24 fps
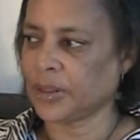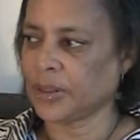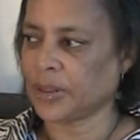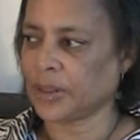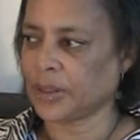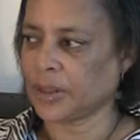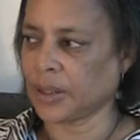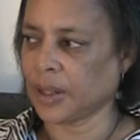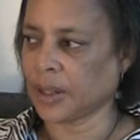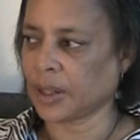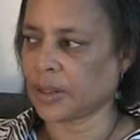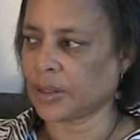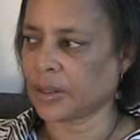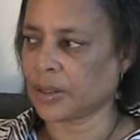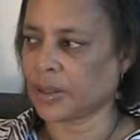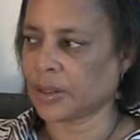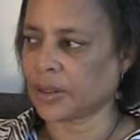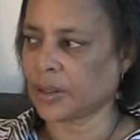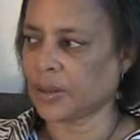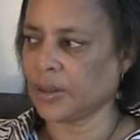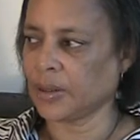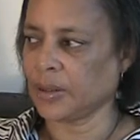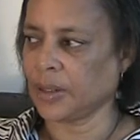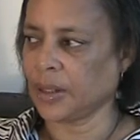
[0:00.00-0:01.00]
6
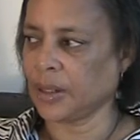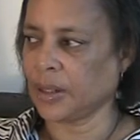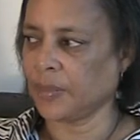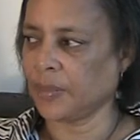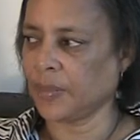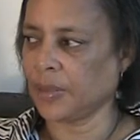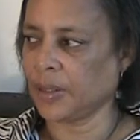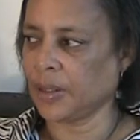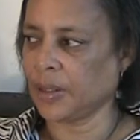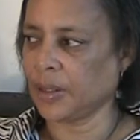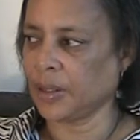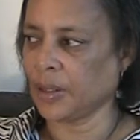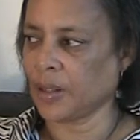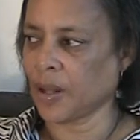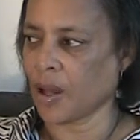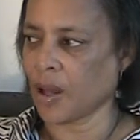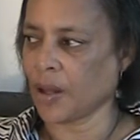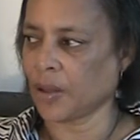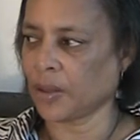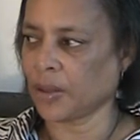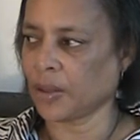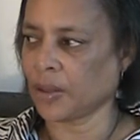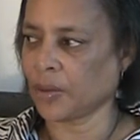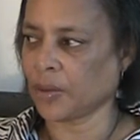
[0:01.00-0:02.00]
DVD
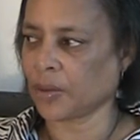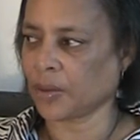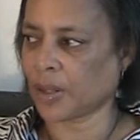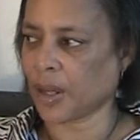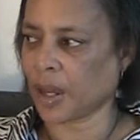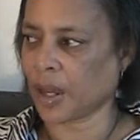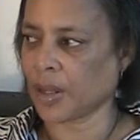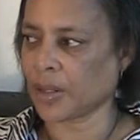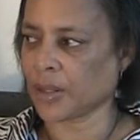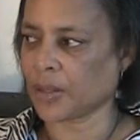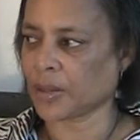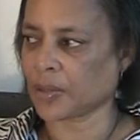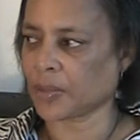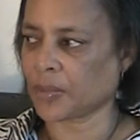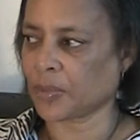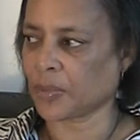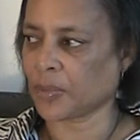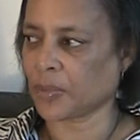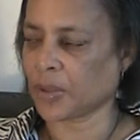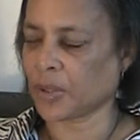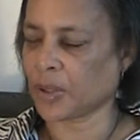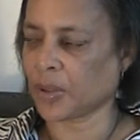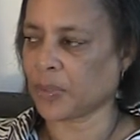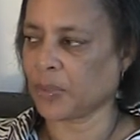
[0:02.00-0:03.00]
audio case
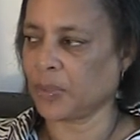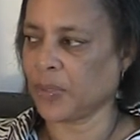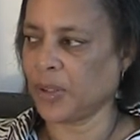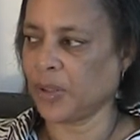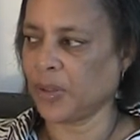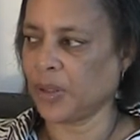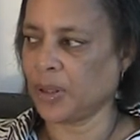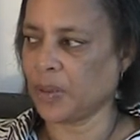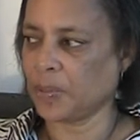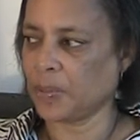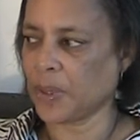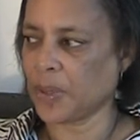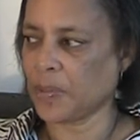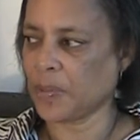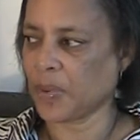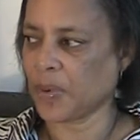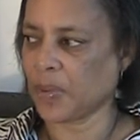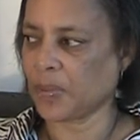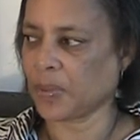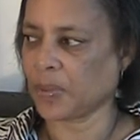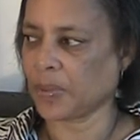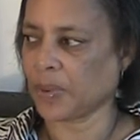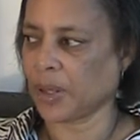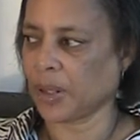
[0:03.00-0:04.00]
from Community People
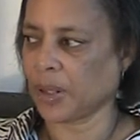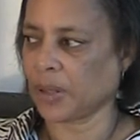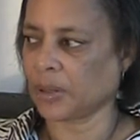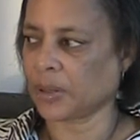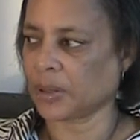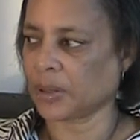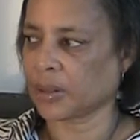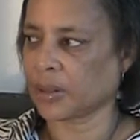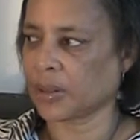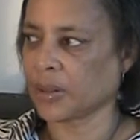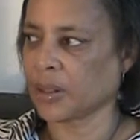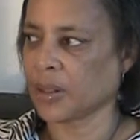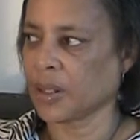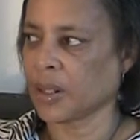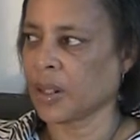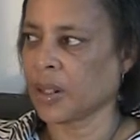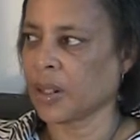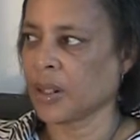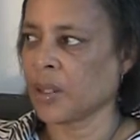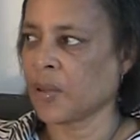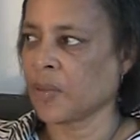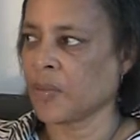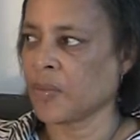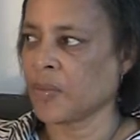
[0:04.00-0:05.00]
Press,
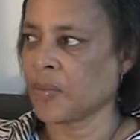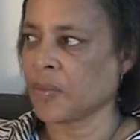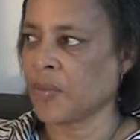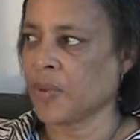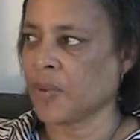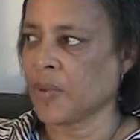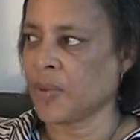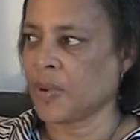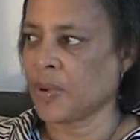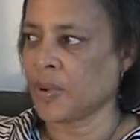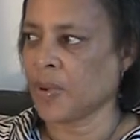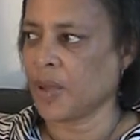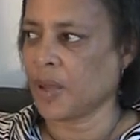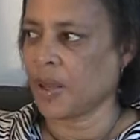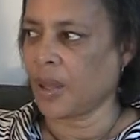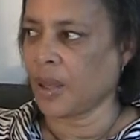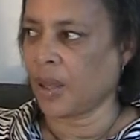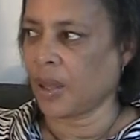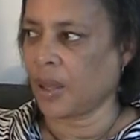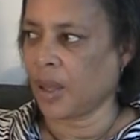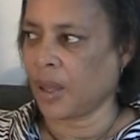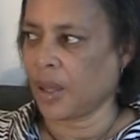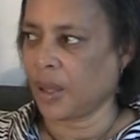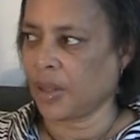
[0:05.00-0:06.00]

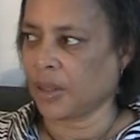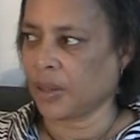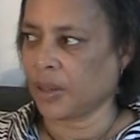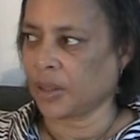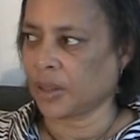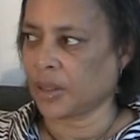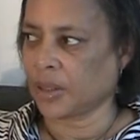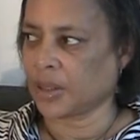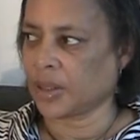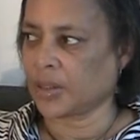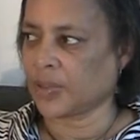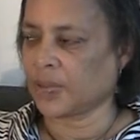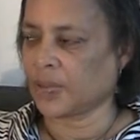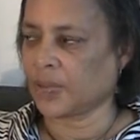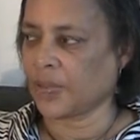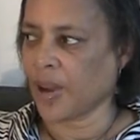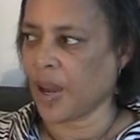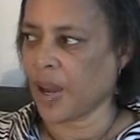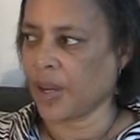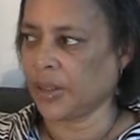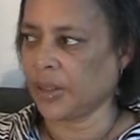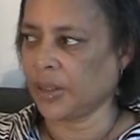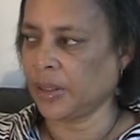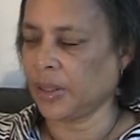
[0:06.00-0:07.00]
and it's
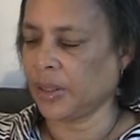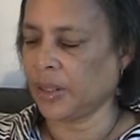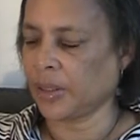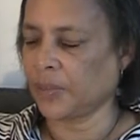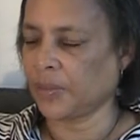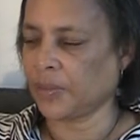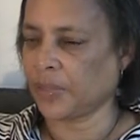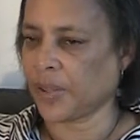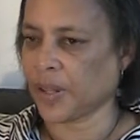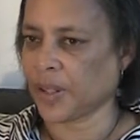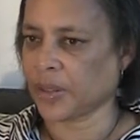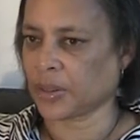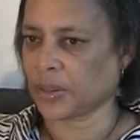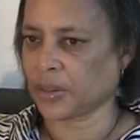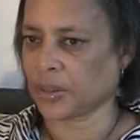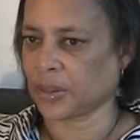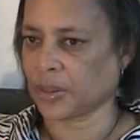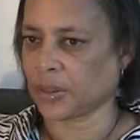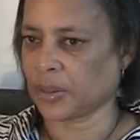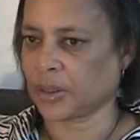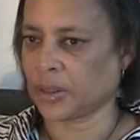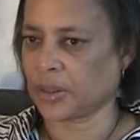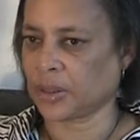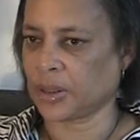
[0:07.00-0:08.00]
Finding
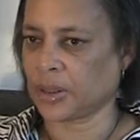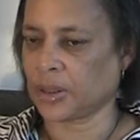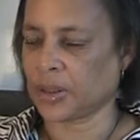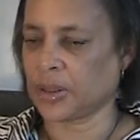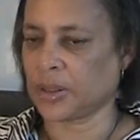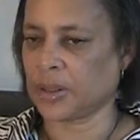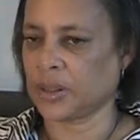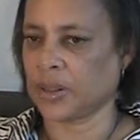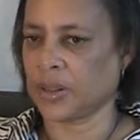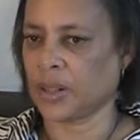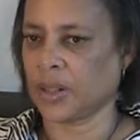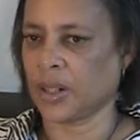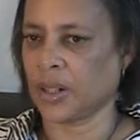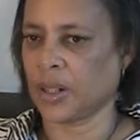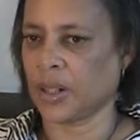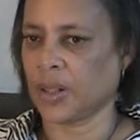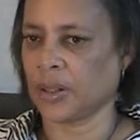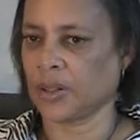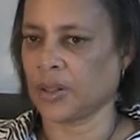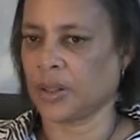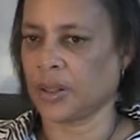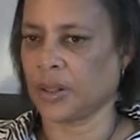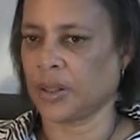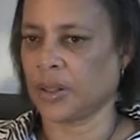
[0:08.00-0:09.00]
Investors. This is
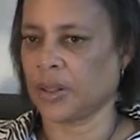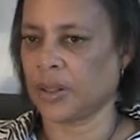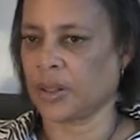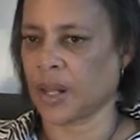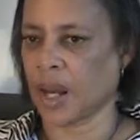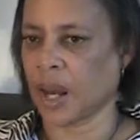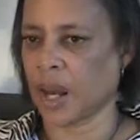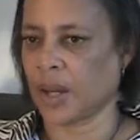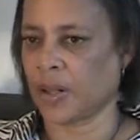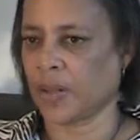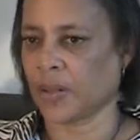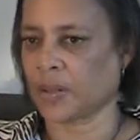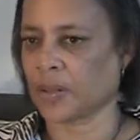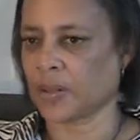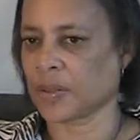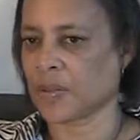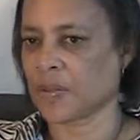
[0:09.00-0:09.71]
another good title.